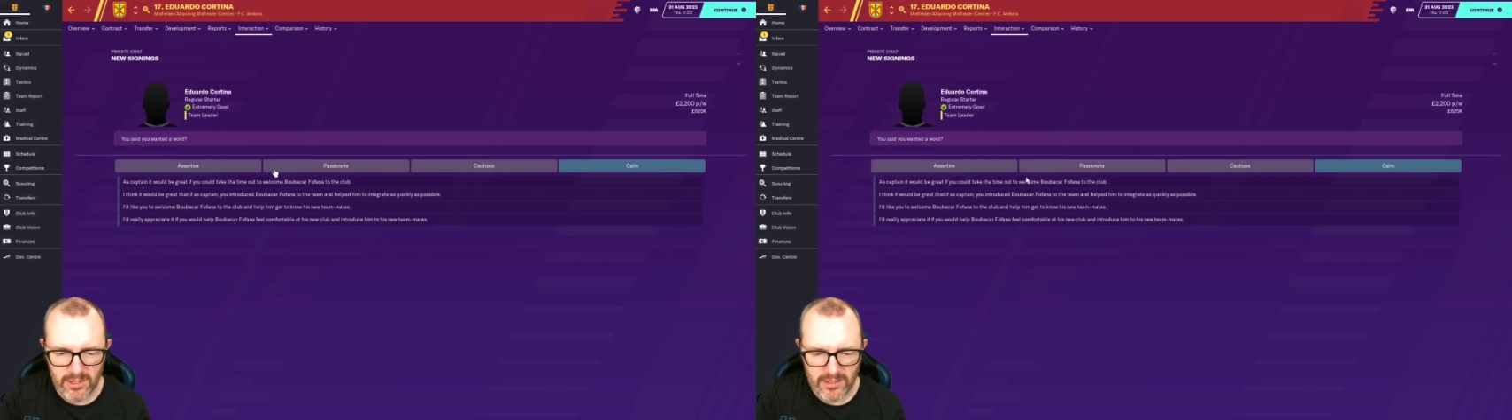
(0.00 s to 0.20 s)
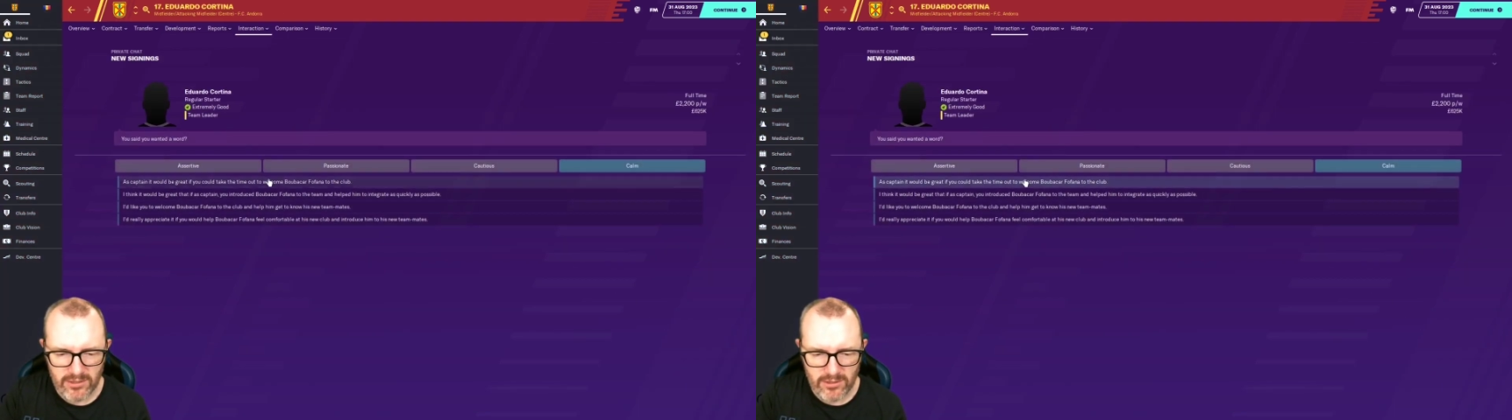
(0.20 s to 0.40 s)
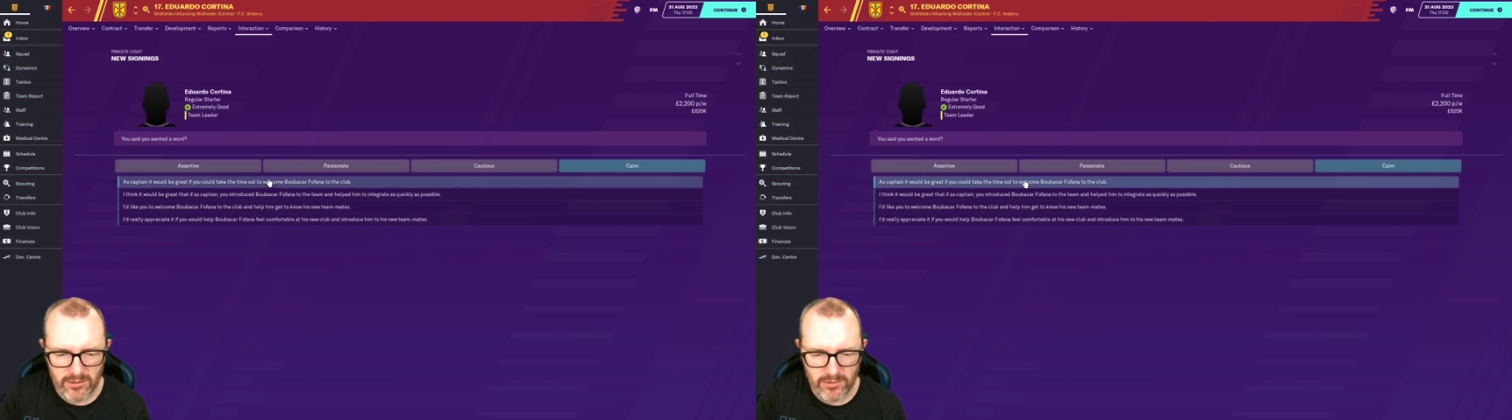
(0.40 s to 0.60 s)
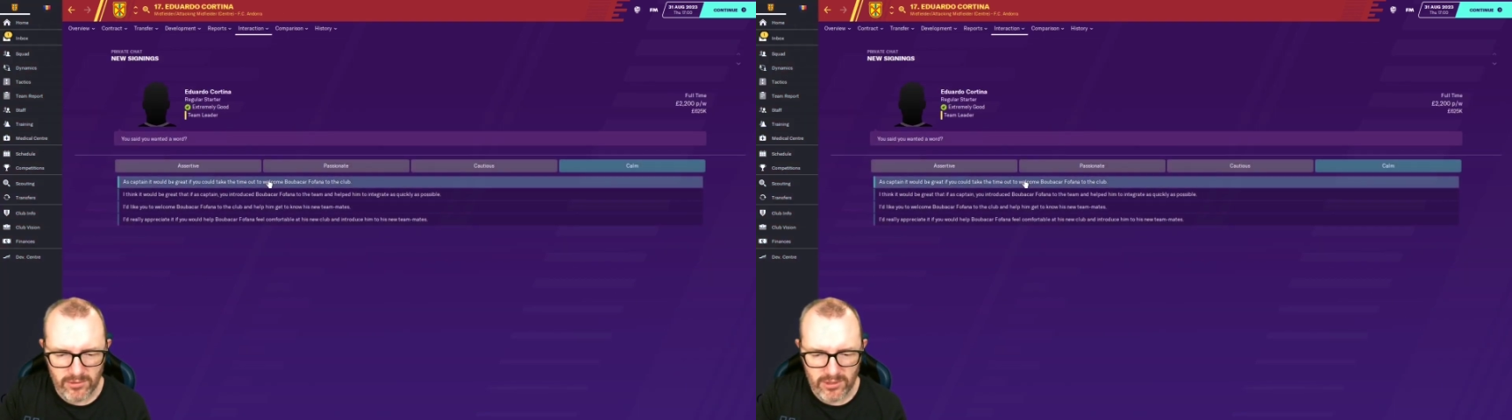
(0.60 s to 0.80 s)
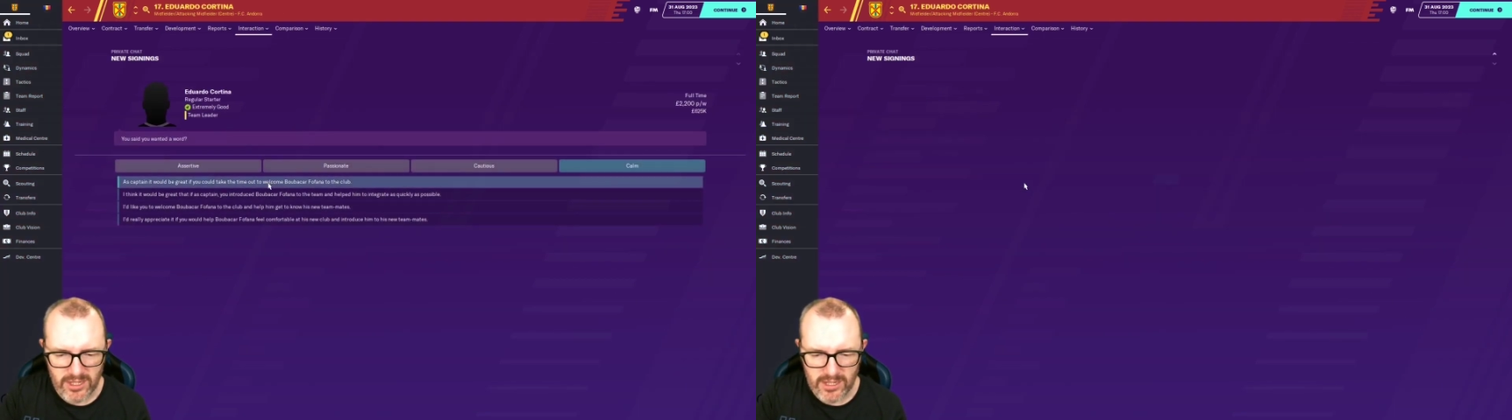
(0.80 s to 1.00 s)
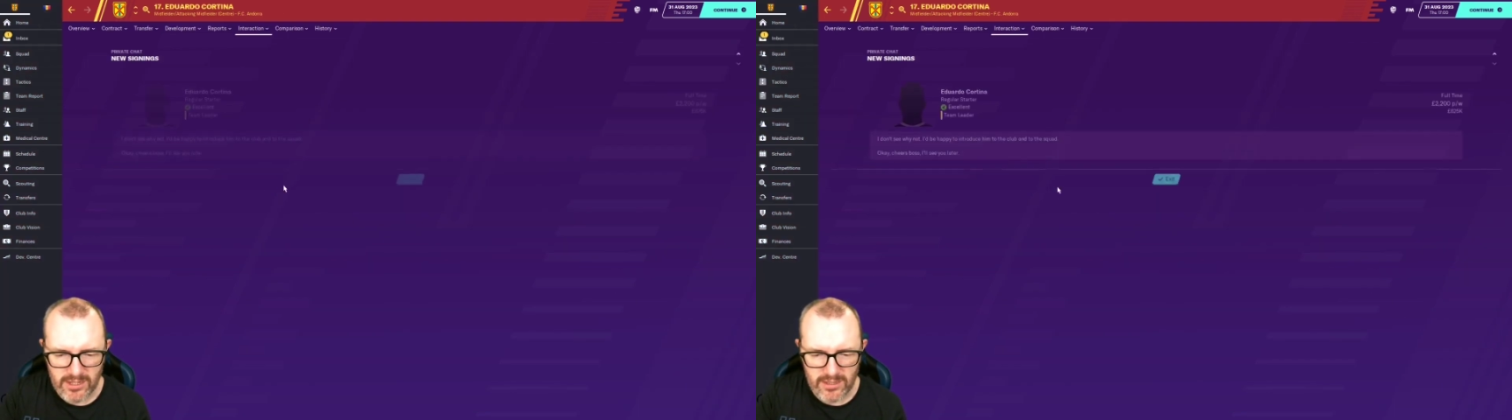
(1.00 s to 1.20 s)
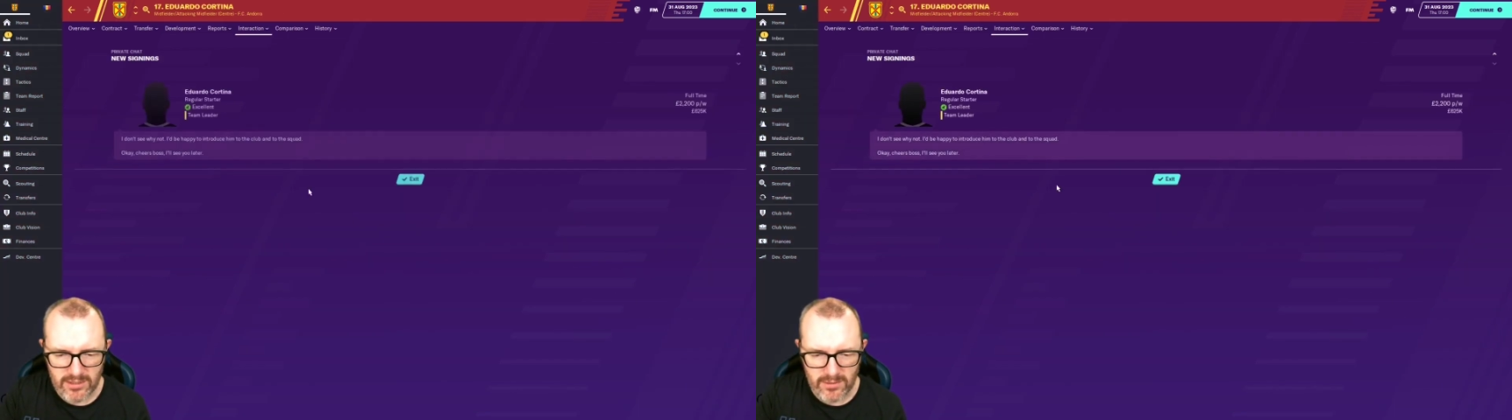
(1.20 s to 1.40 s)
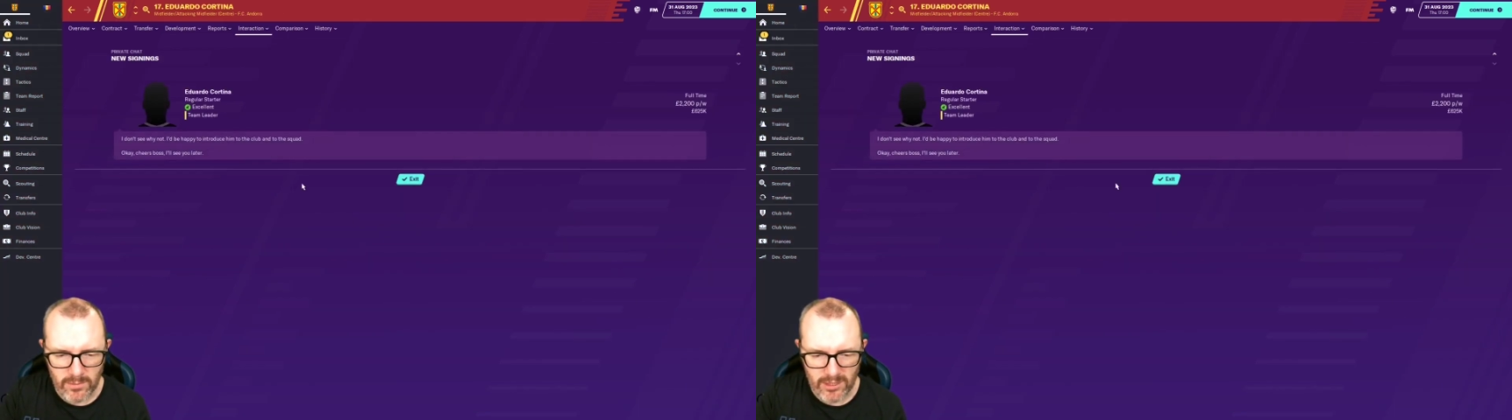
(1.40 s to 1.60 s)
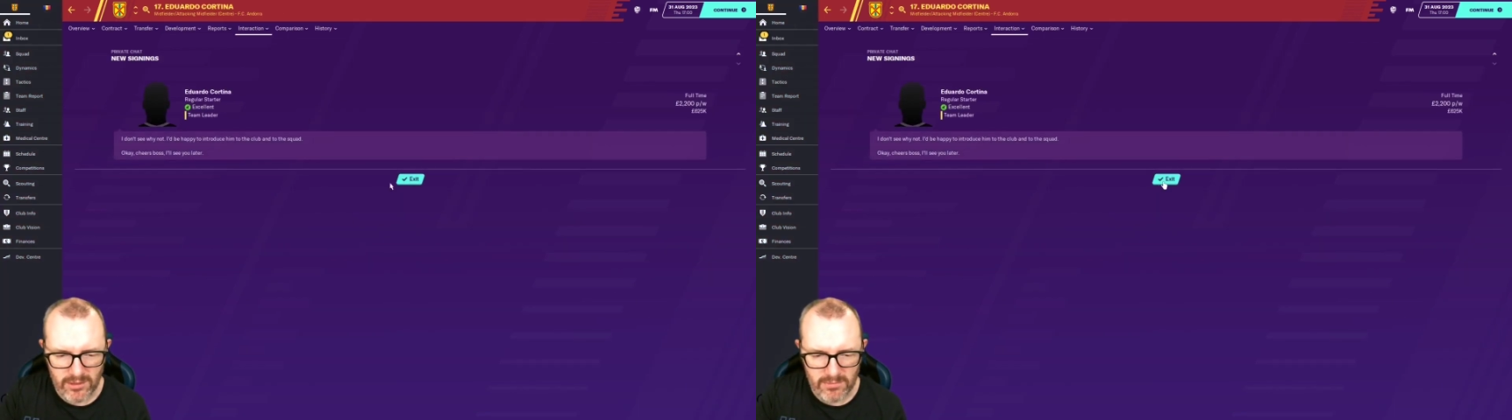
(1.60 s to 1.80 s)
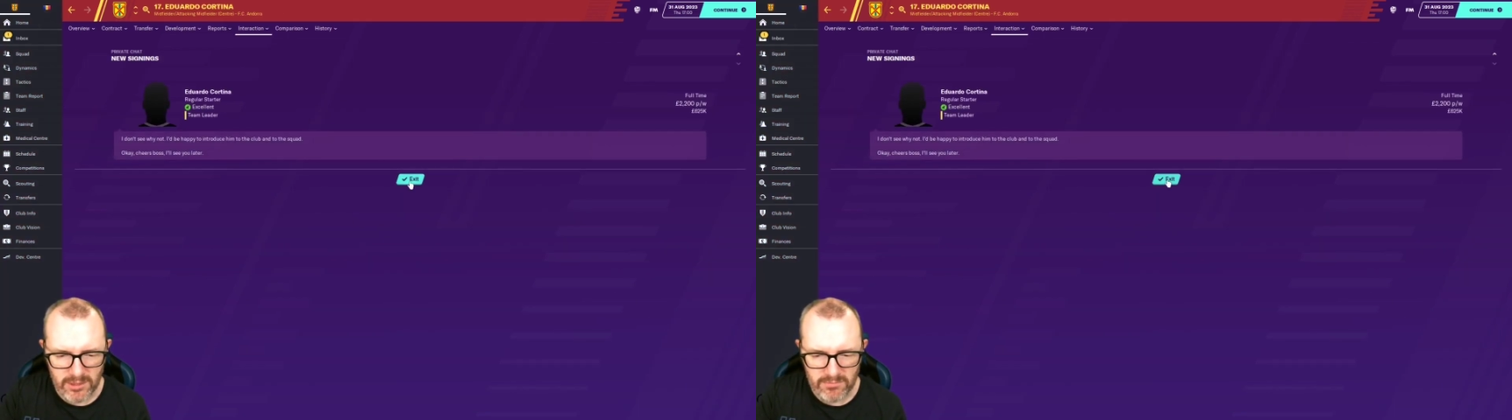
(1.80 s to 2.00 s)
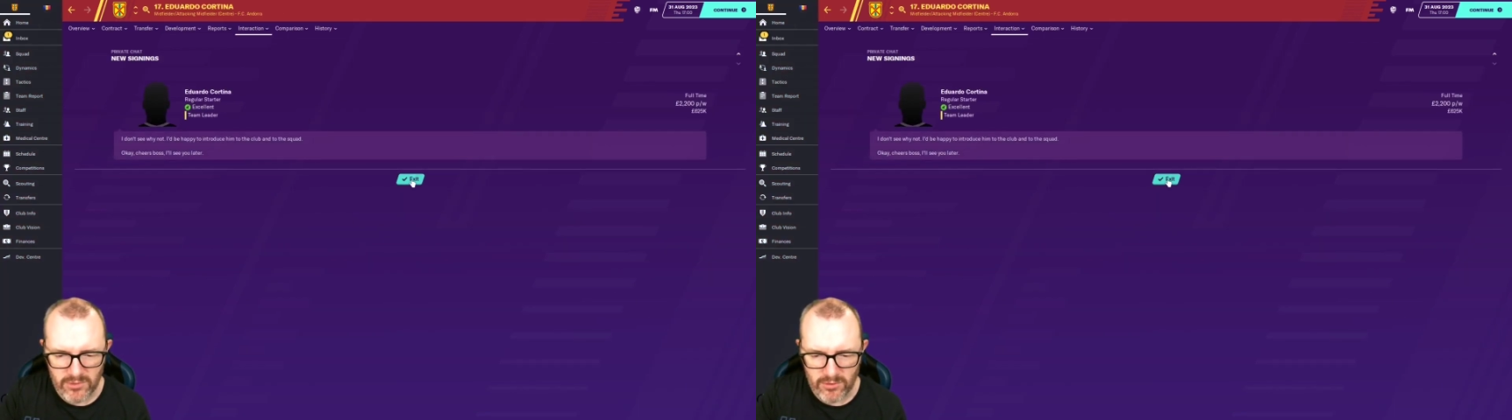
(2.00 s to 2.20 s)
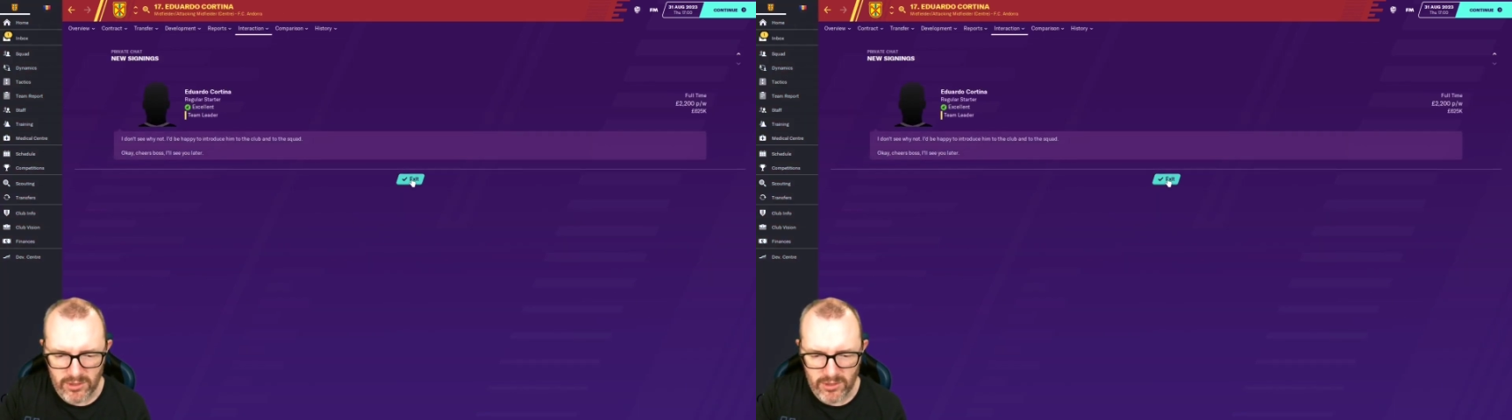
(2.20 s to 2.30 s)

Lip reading: We'll ask Cortina to welcome him to